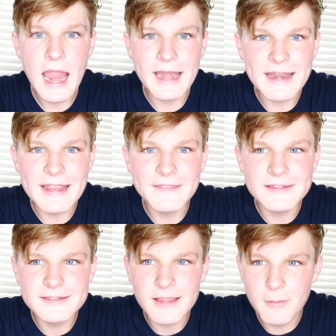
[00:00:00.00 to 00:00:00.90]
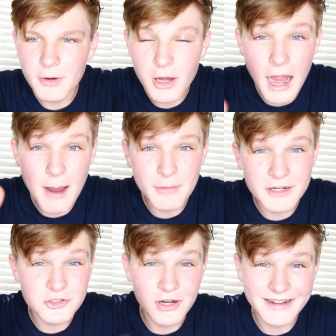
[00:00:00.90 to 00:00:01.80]
And in this summer, I'm
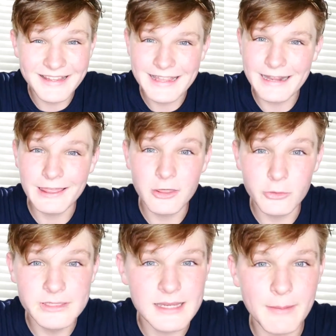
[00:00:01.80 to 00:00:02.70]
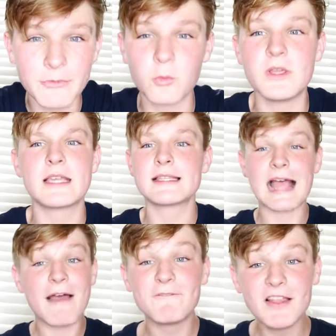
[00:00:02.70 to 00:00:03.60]
gonna try to hit 3 times a week because
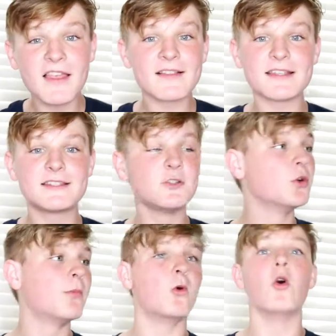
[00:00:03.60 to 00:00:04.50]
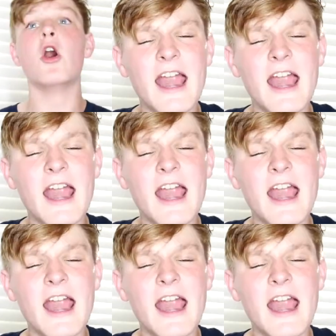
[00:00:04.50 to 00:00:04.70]
I feel like that's doable.